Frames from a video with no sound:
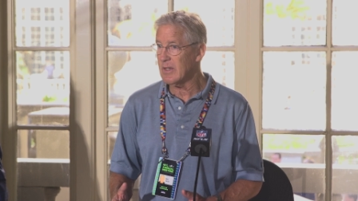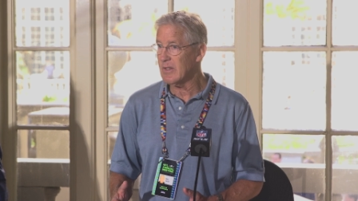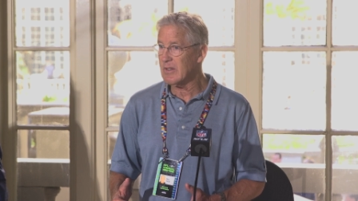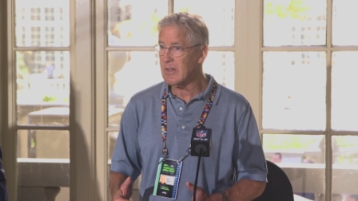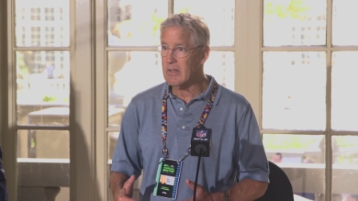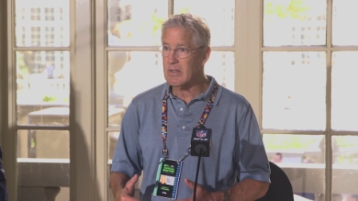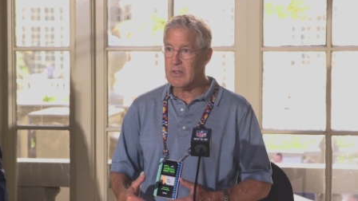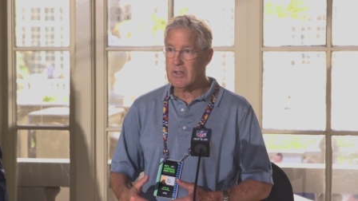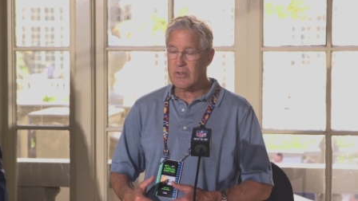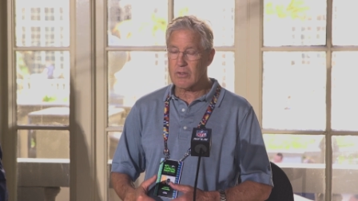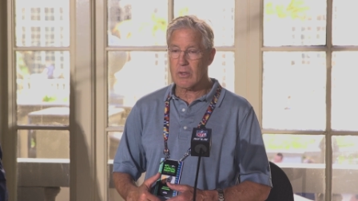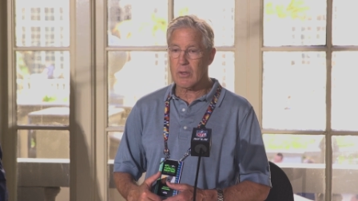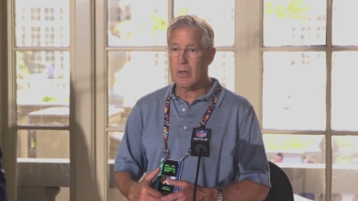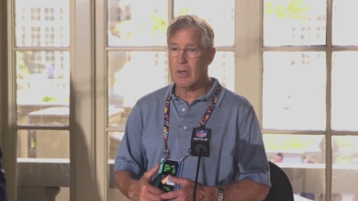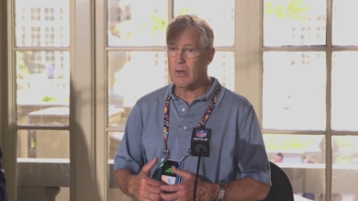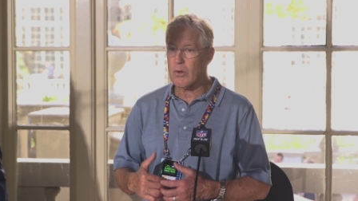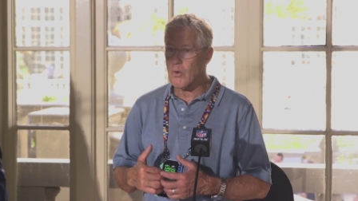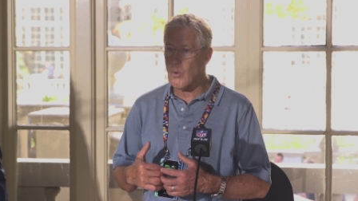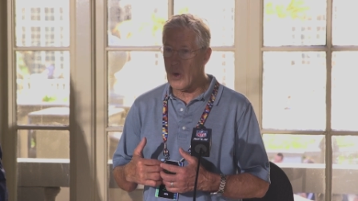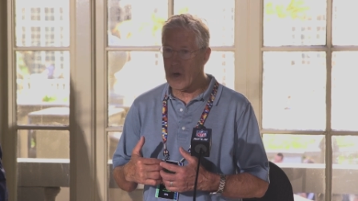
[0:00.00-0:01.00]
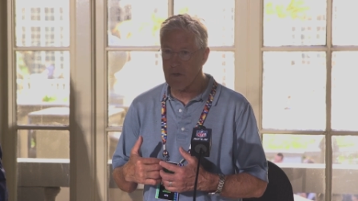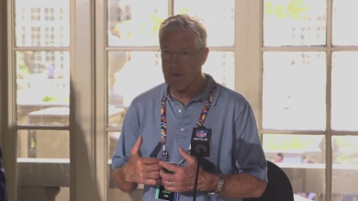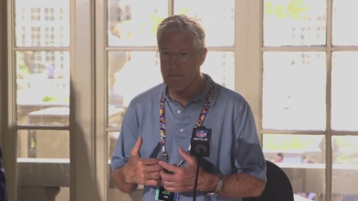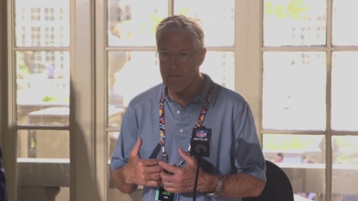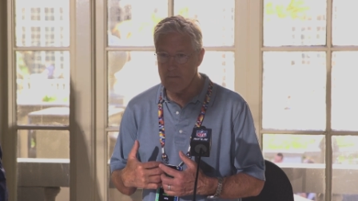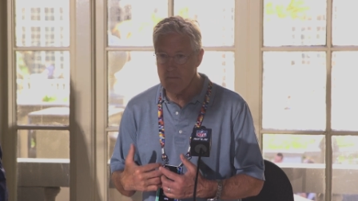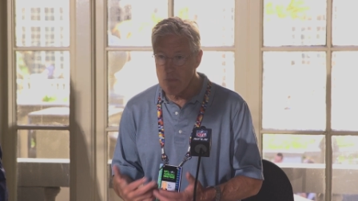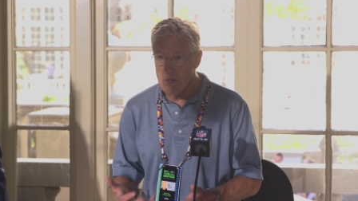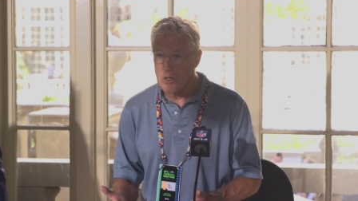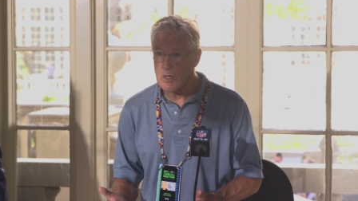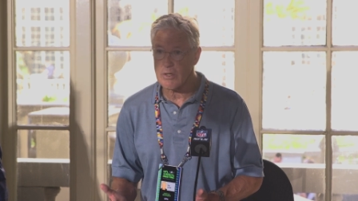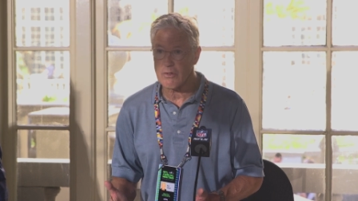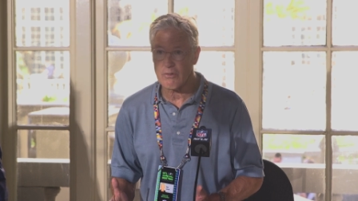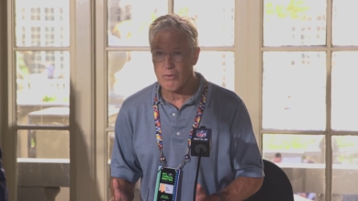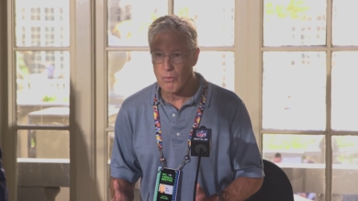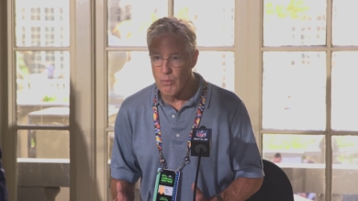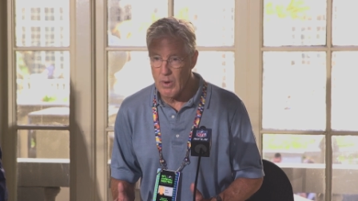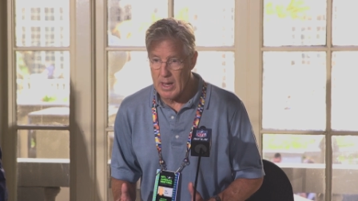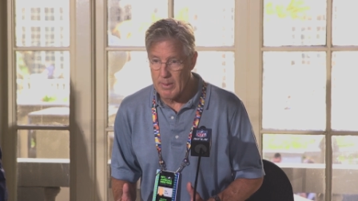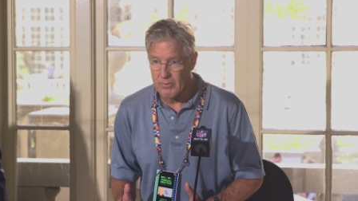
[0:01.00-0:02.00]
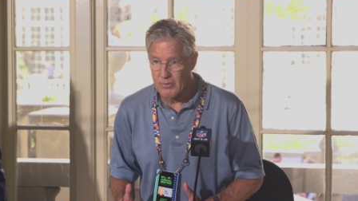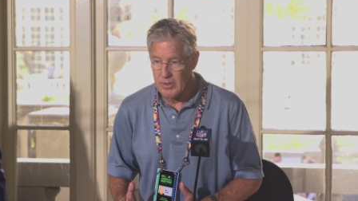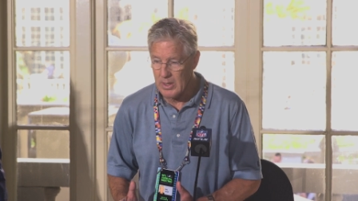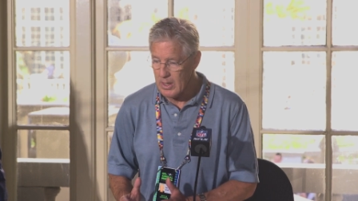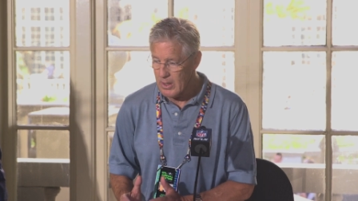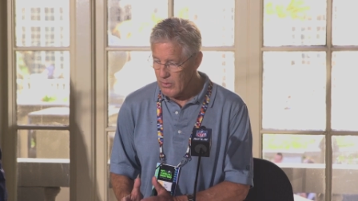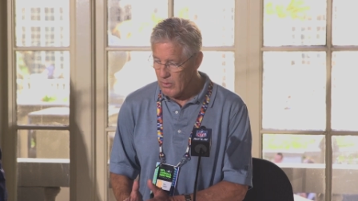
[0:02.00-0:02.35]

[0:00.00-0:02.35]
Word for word: He just acquires millions of reps.